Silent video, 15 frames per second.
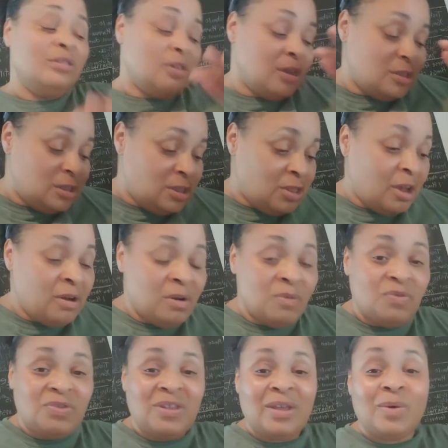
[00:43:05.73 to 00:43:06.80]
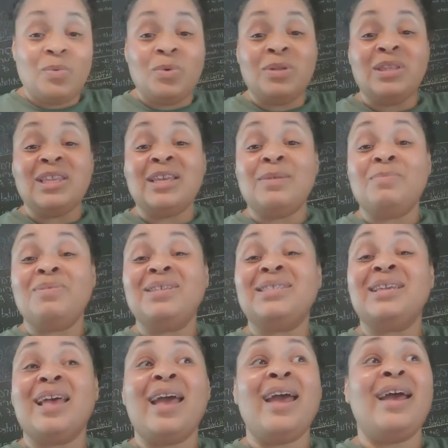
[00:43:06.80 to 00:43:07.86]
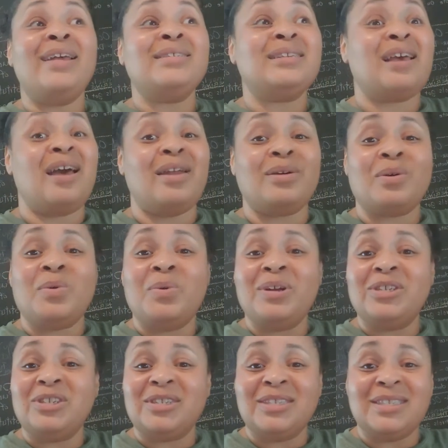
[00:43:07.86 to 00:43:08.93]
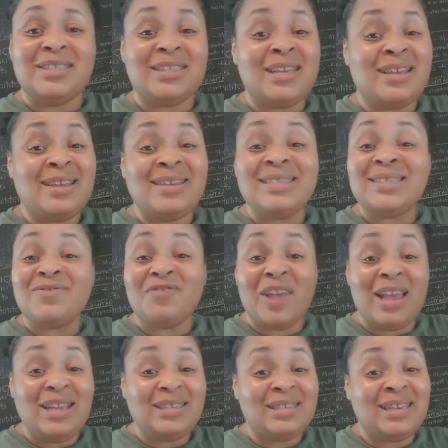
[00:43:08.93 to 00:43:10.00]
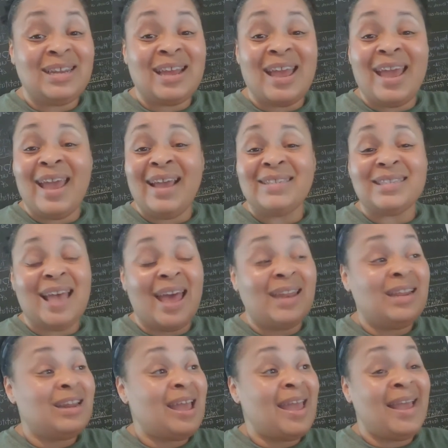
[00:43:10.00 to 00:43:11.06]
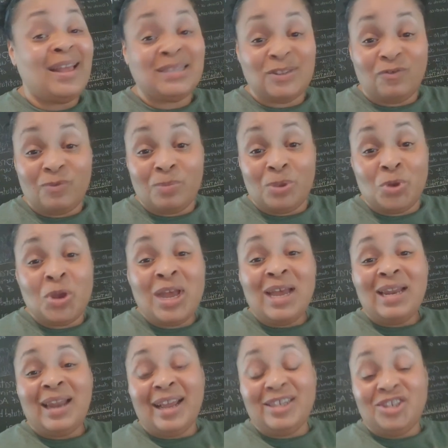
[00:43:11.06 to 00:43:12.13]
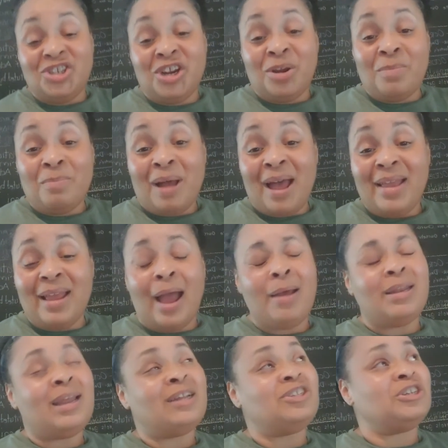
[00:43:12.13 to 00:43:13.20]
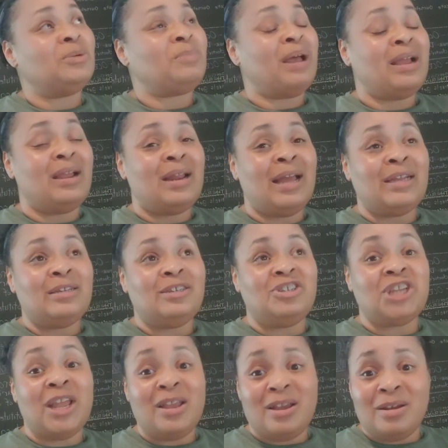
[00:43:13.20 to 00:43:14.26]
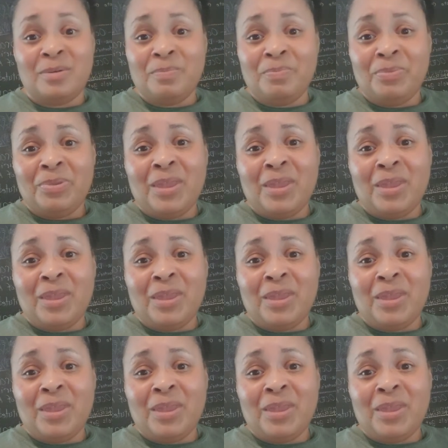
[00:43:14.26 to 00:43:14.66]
The third thing would then be to ask God a question, seek his face, get an answer. I need an answer from you. Like Jeremiah, uh, not Jeremiah, like Jacob.